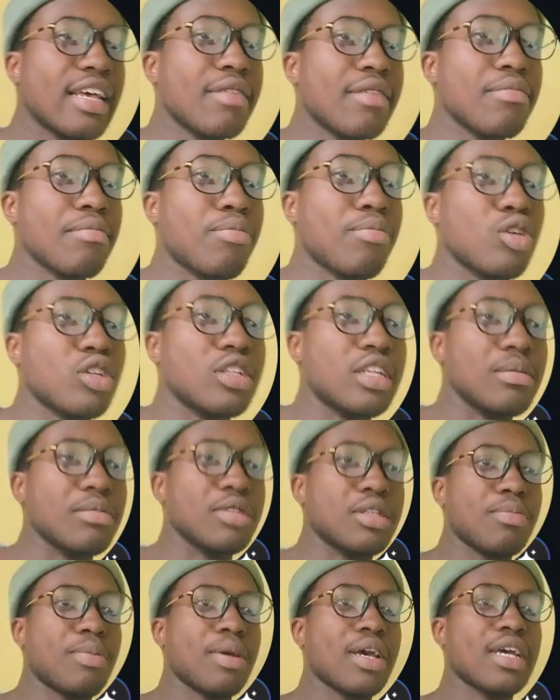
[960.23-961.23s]
them, put them
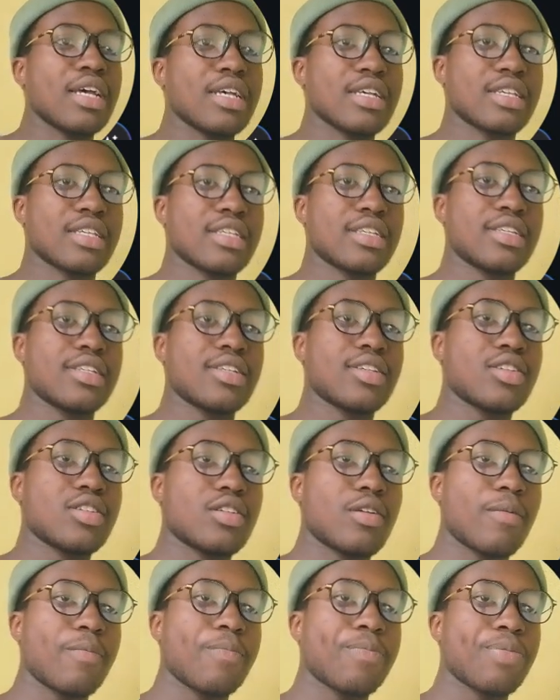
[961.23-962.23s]

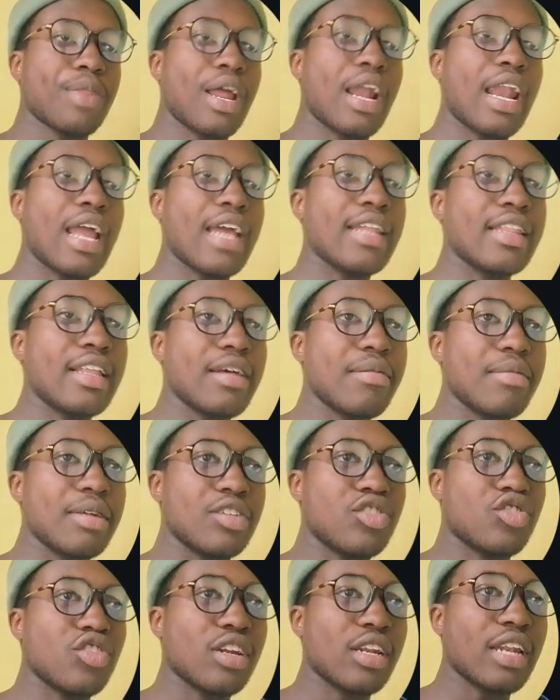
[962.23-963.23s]
sparse, align them
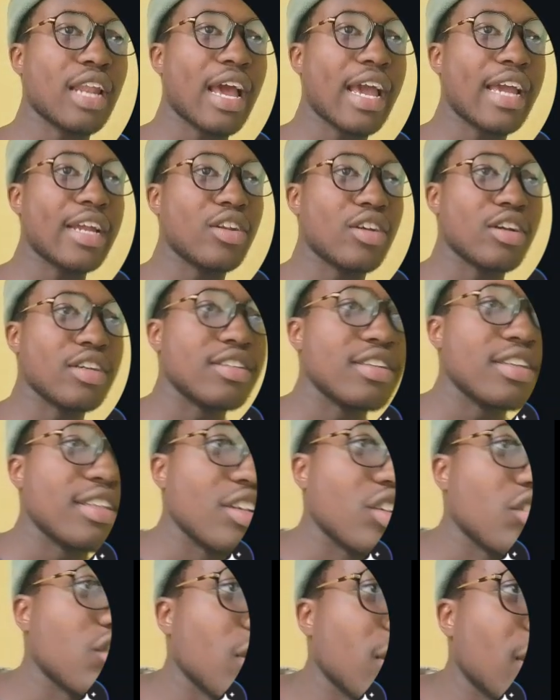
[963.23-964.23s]
as straight line. You can see the
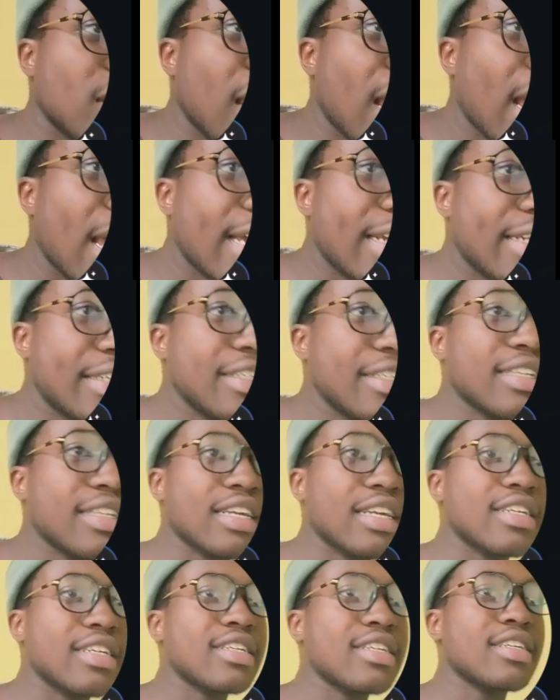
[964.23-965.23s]
straight line
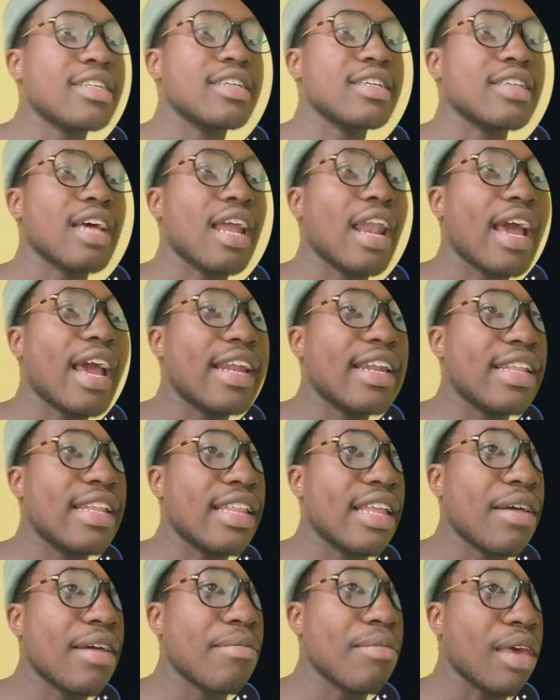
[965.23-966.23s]
that is aligning
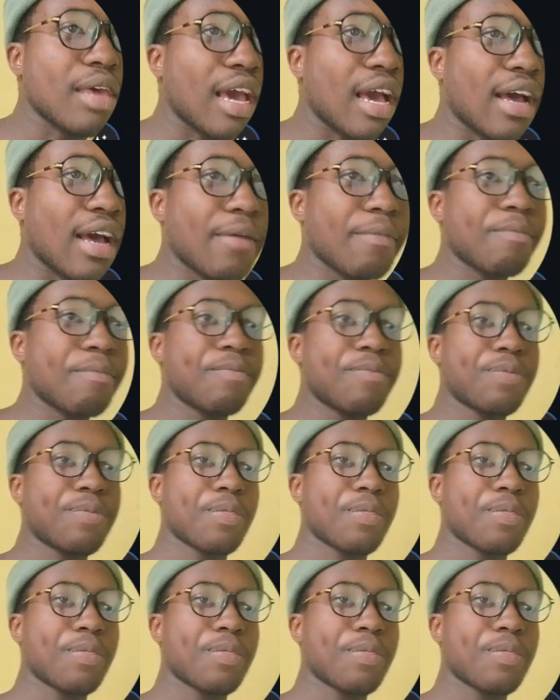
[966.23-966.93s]
them. Yeah.